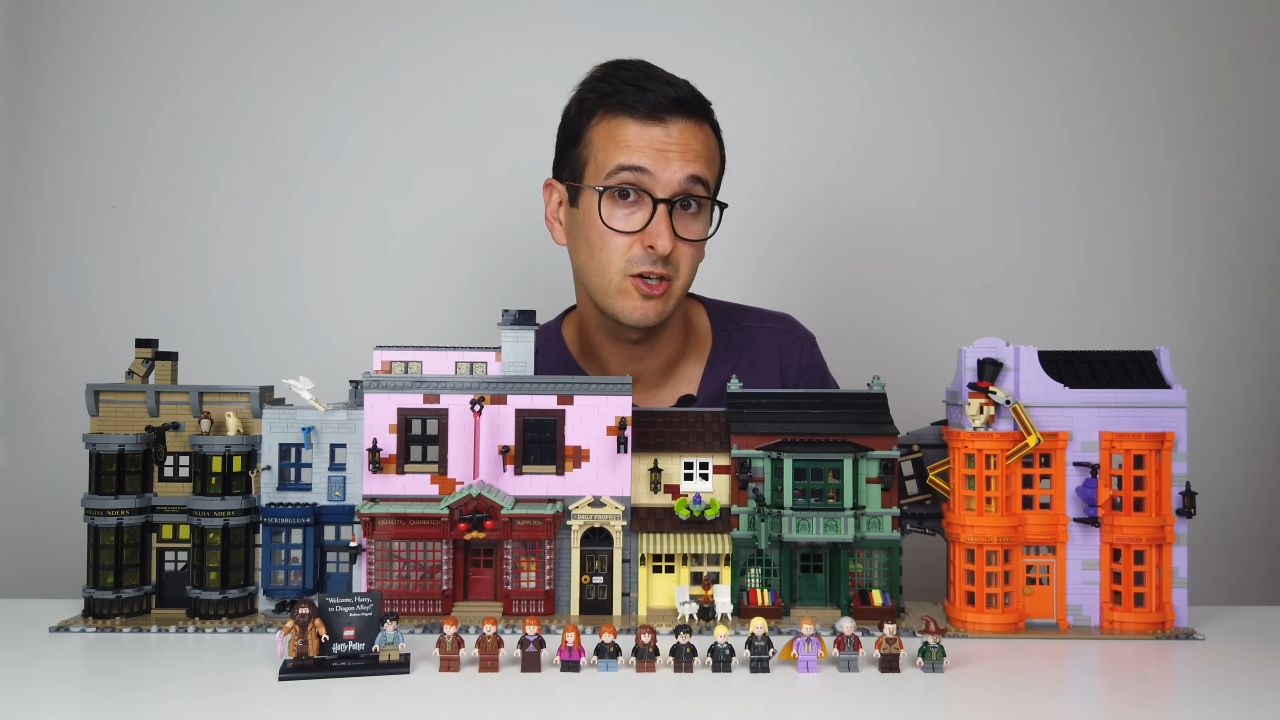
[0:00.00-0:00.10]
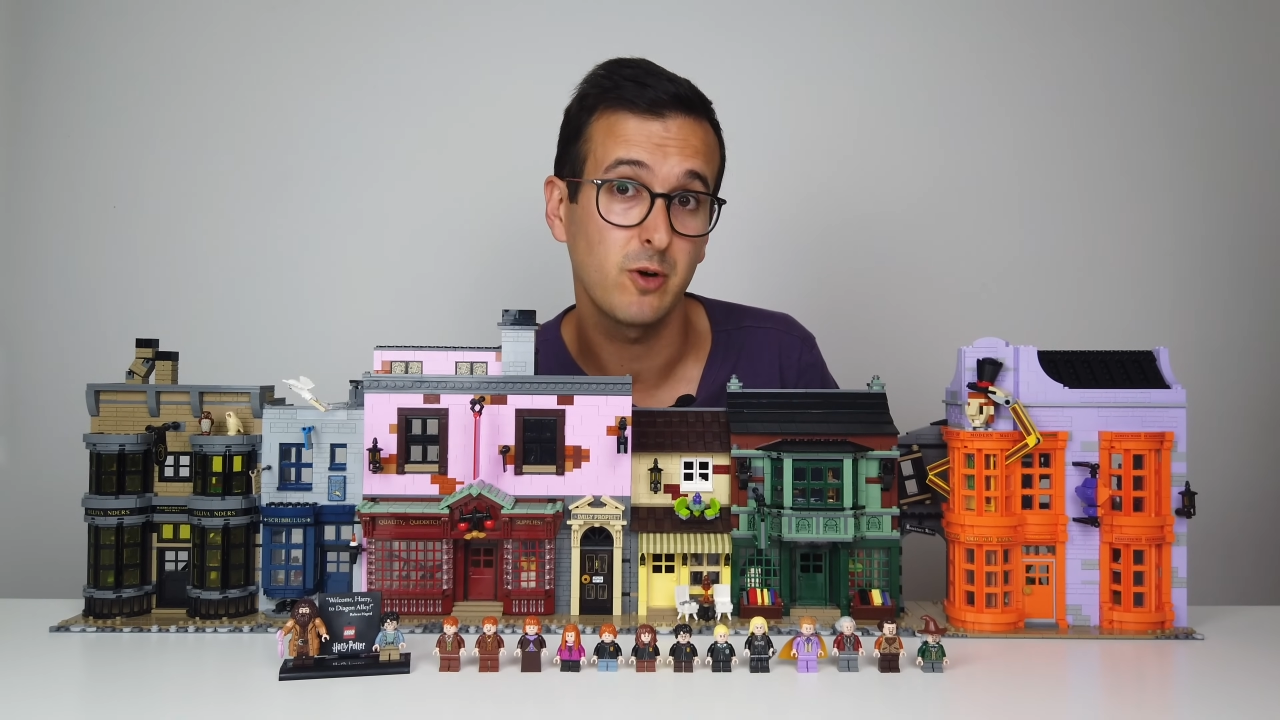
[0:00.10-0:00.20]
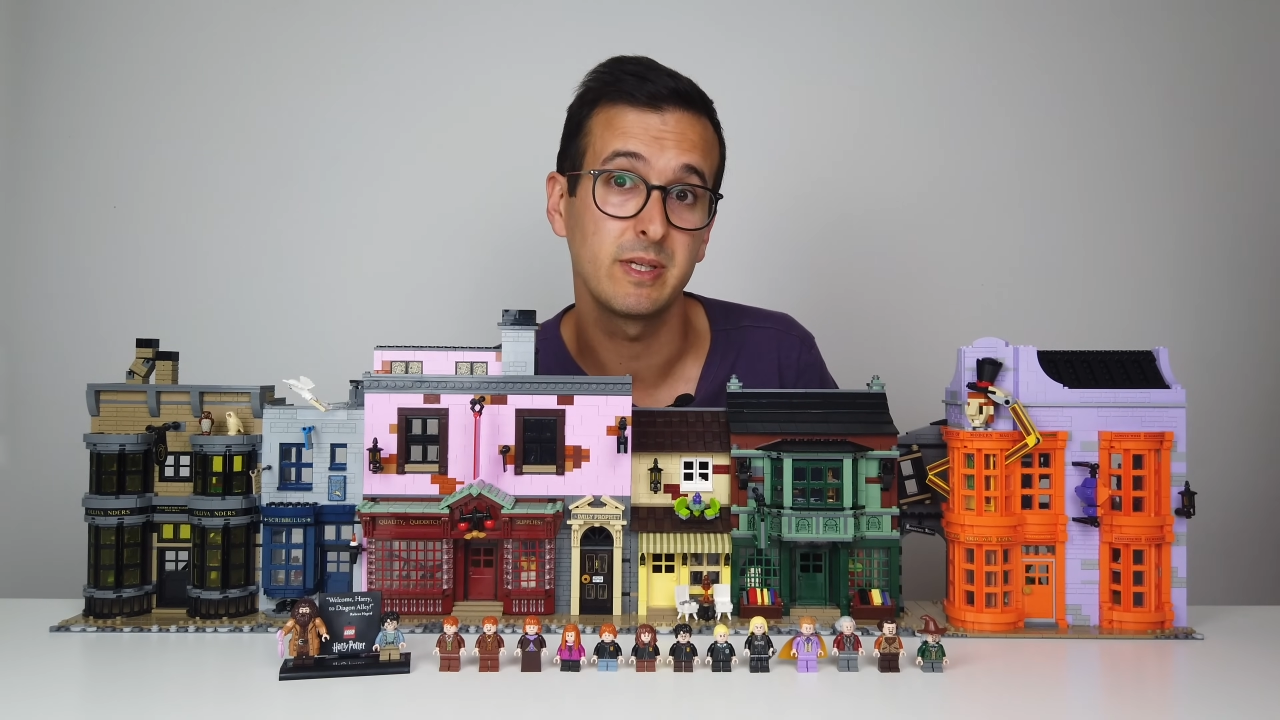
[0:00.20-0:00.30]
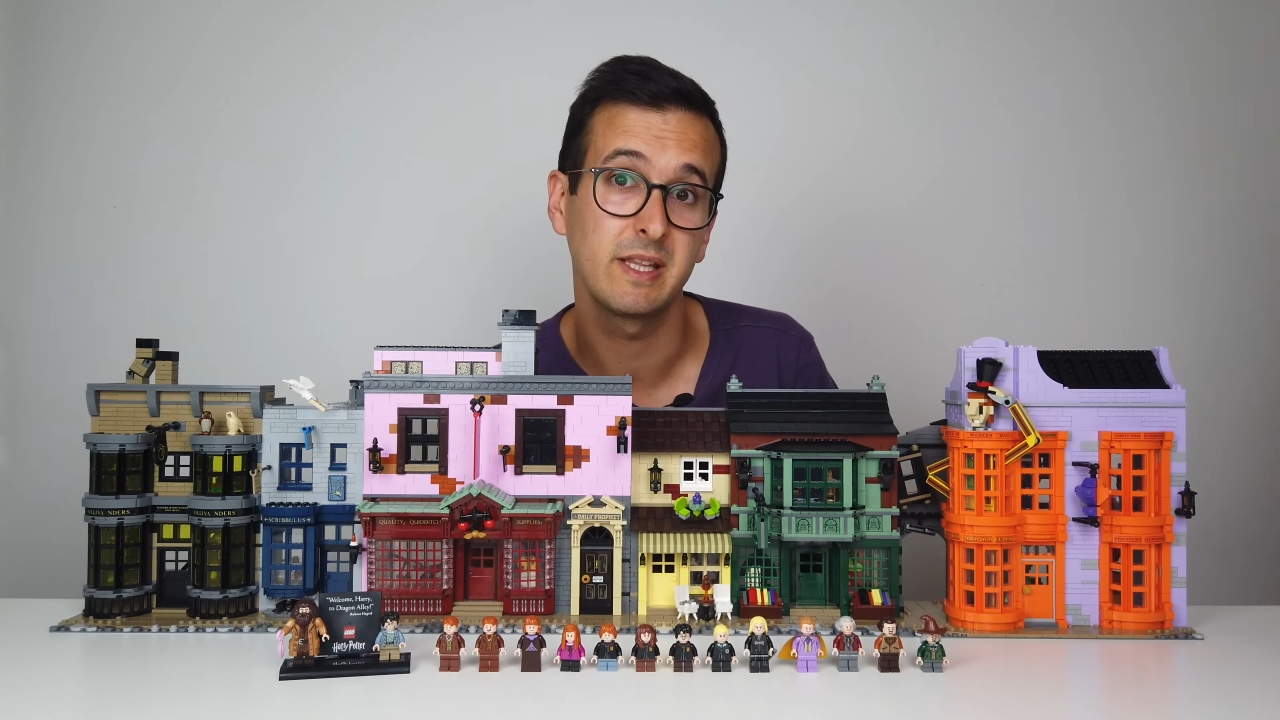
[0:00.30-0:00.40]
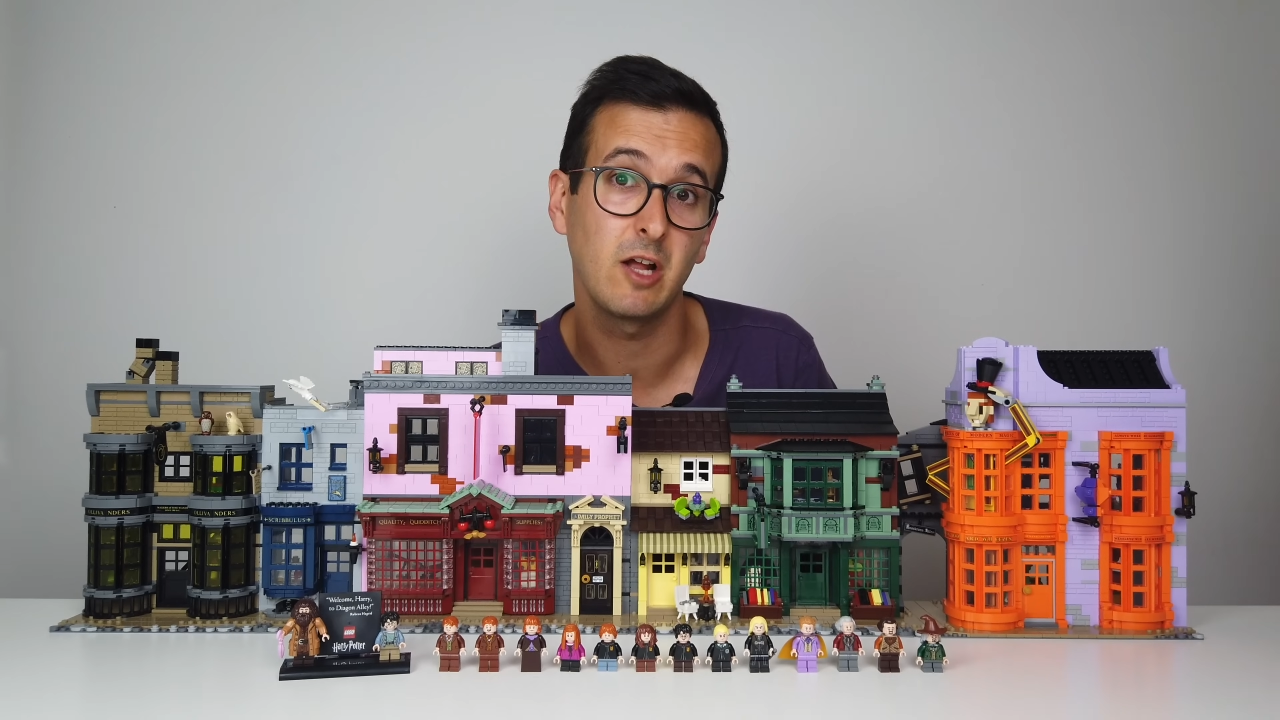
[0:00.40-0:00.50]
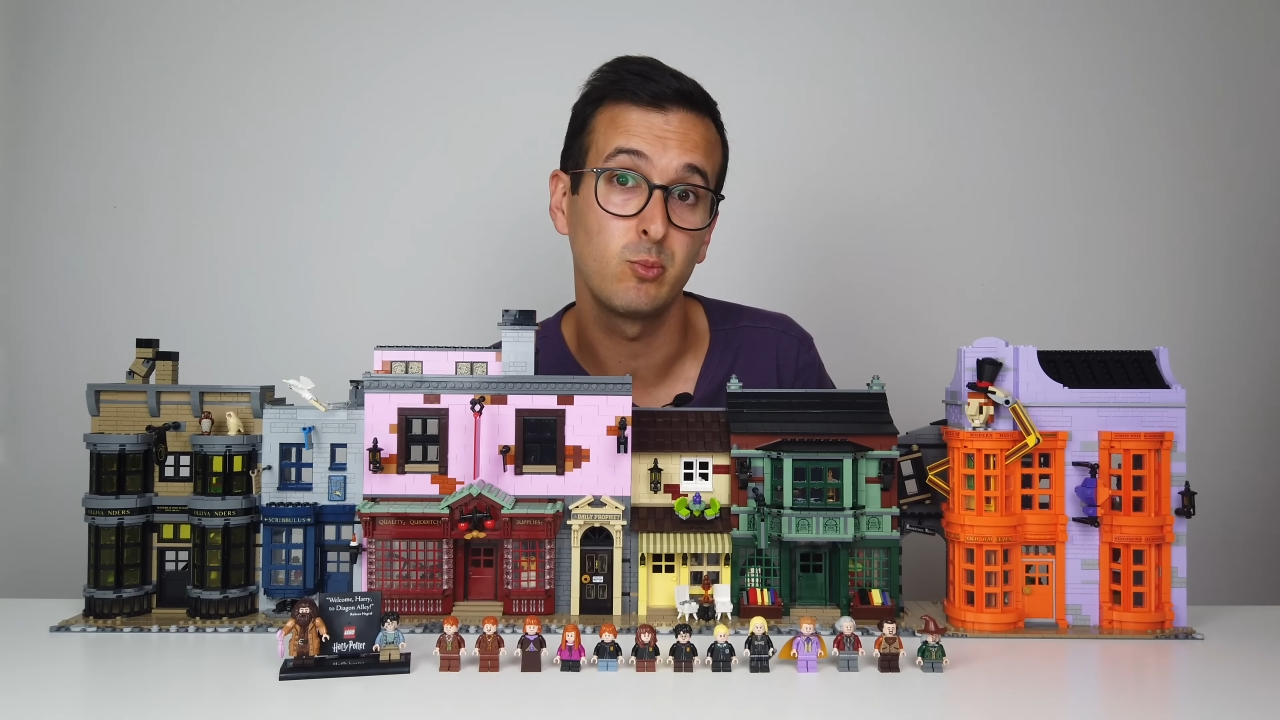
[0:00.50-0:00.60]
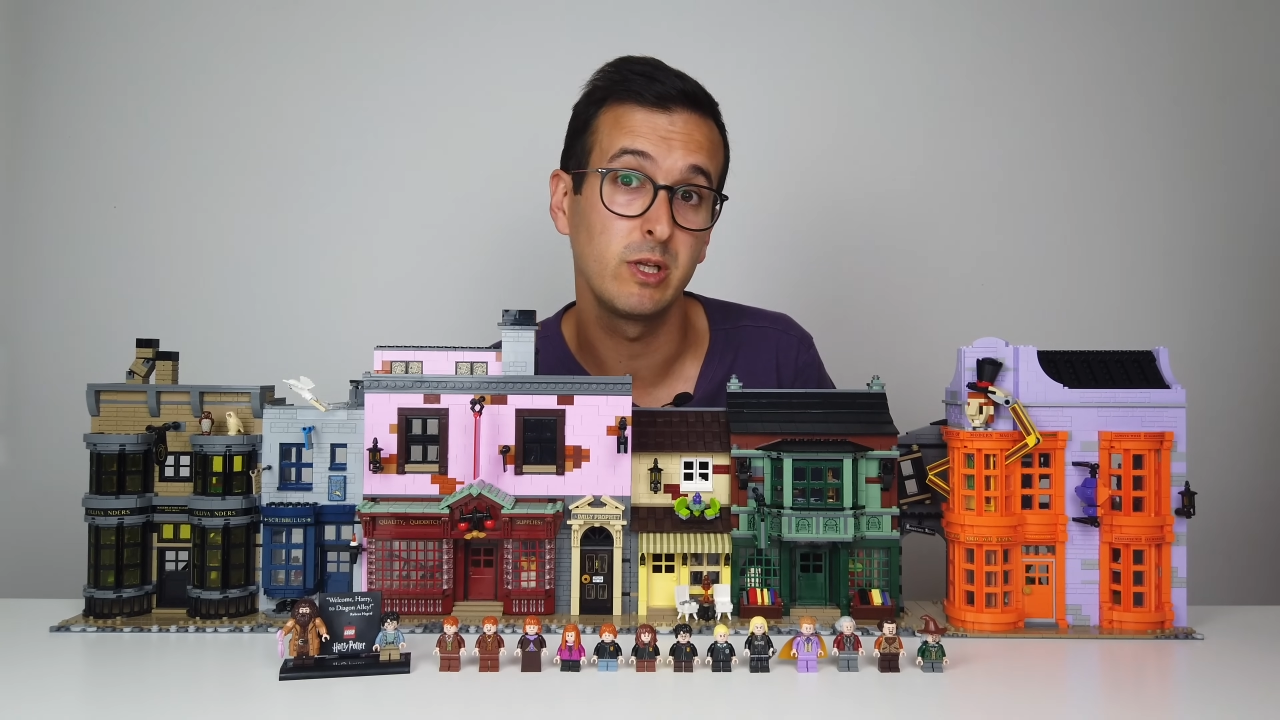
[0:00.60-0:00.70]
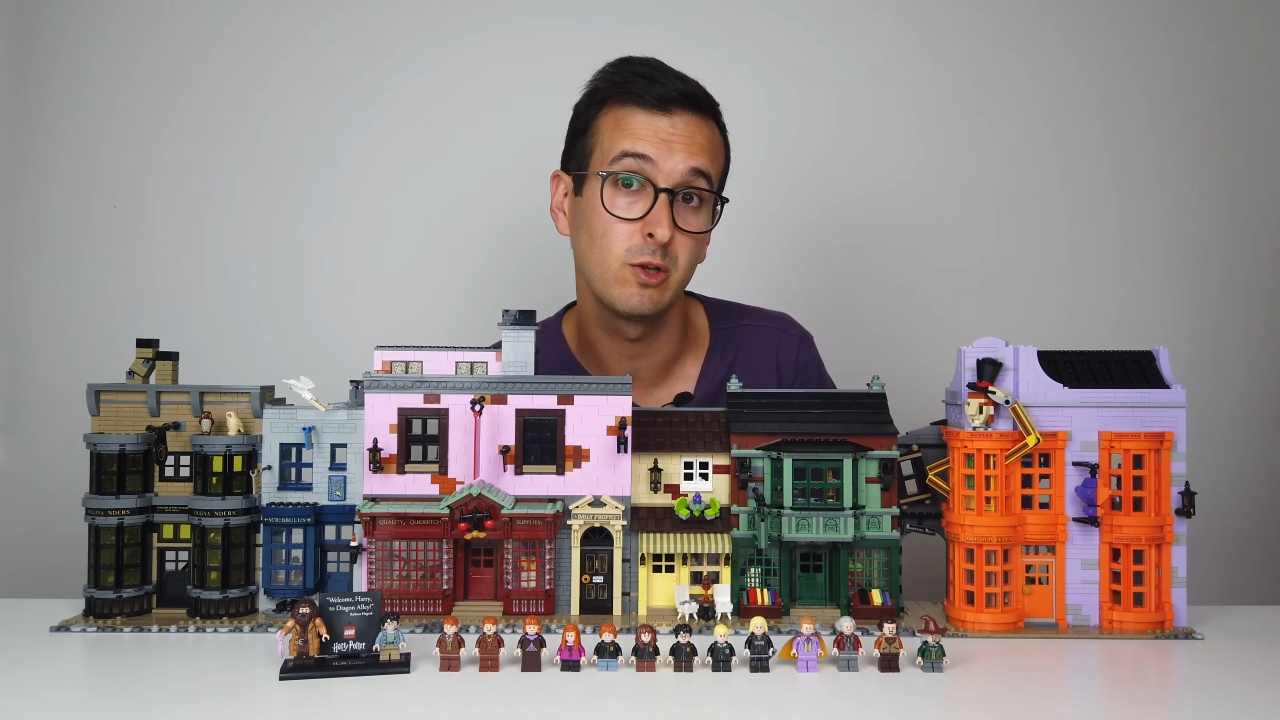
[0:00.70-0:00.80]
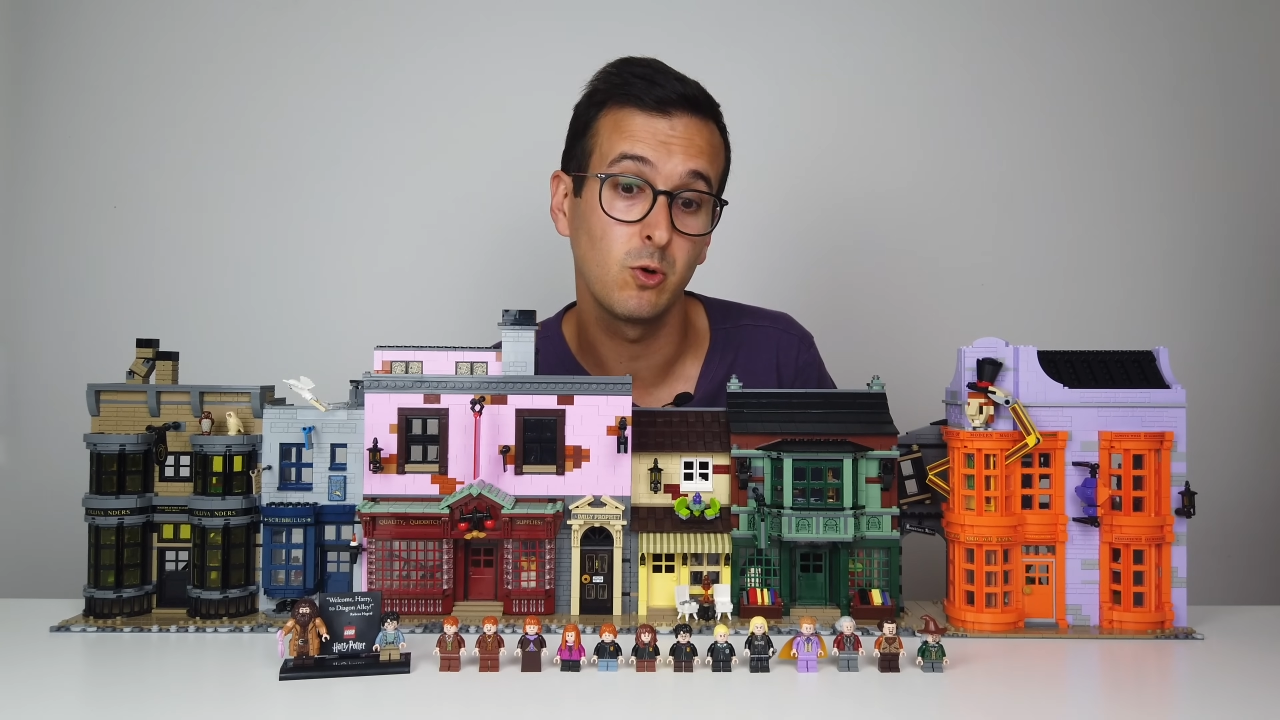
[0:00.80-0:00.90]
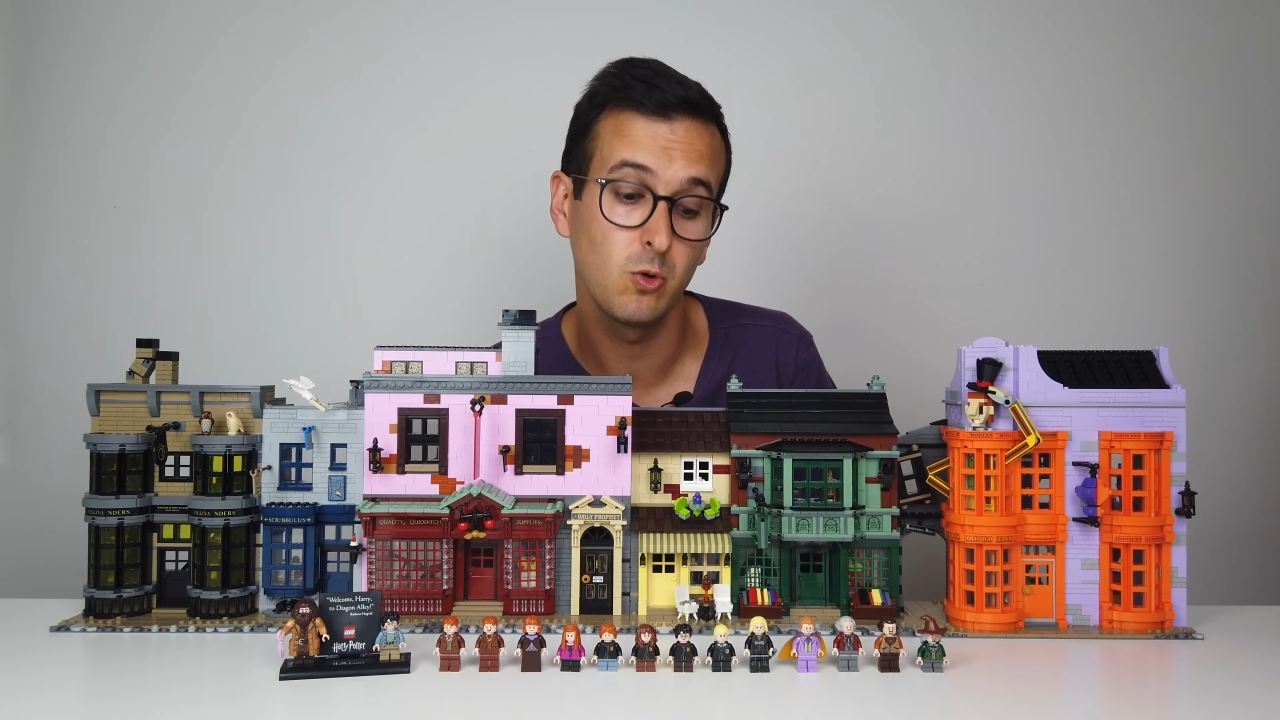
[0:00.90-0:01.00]
Comment down
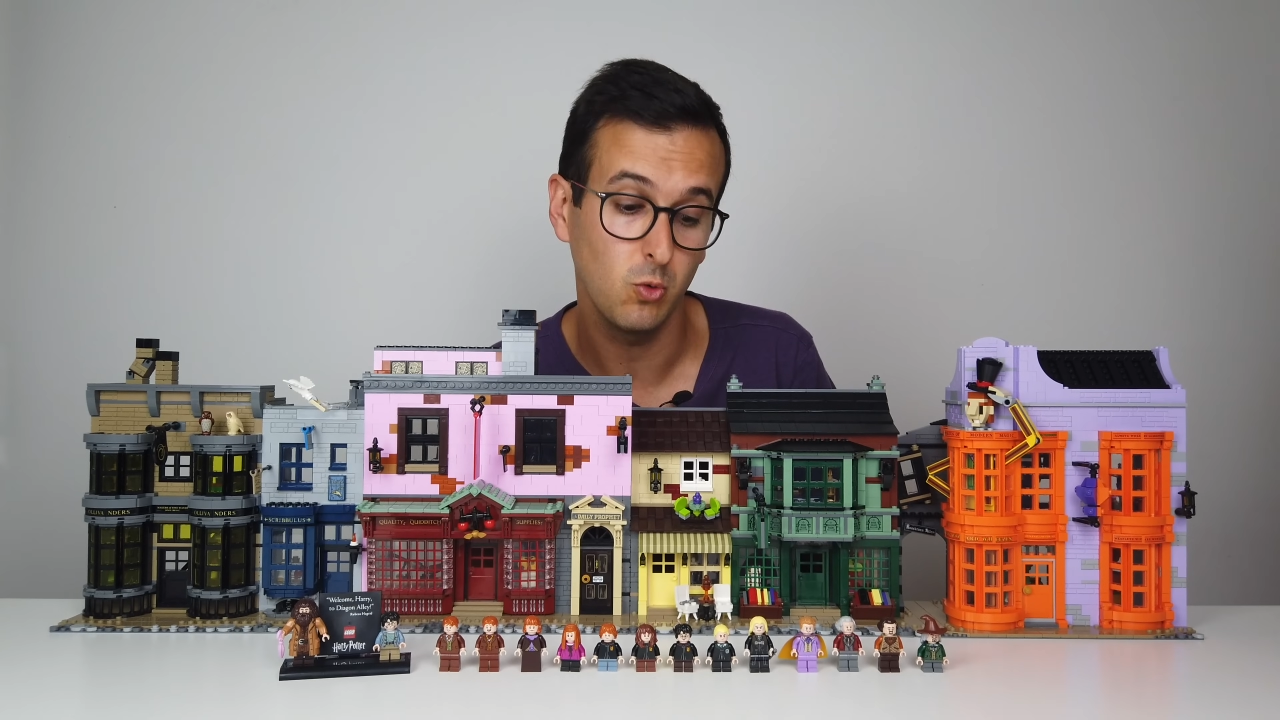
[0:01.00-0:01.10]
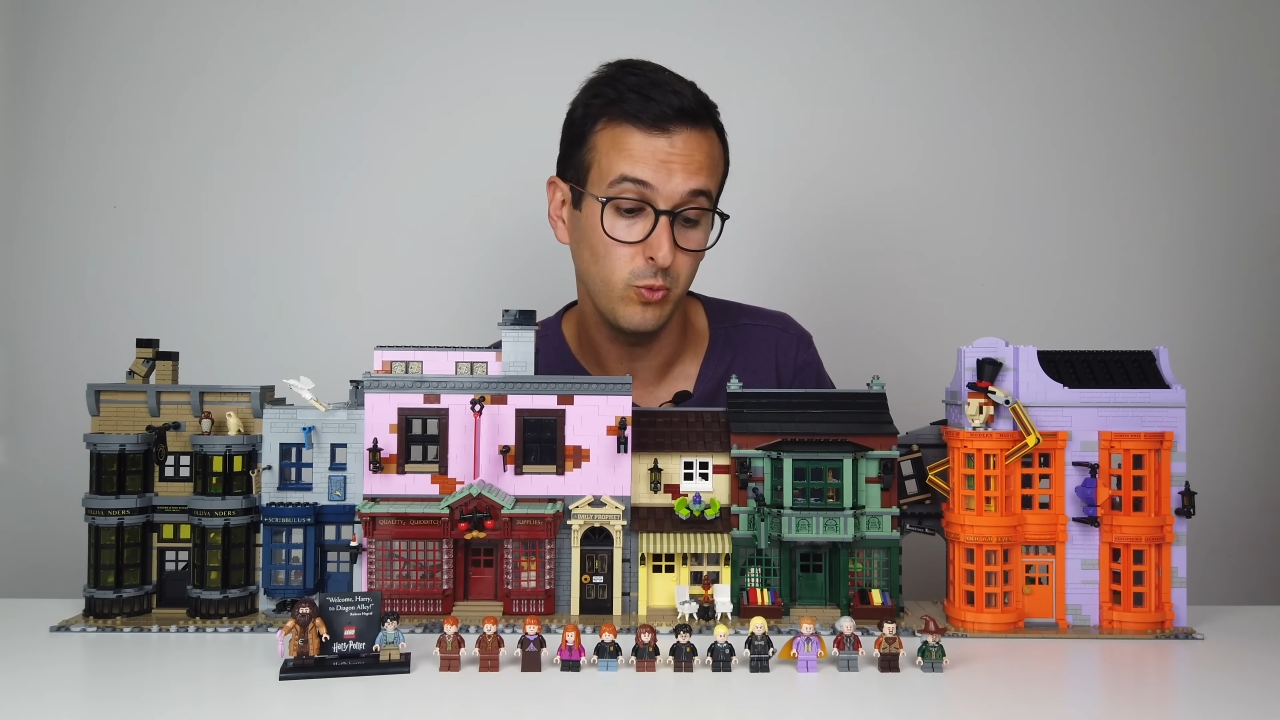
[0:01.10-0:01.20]
below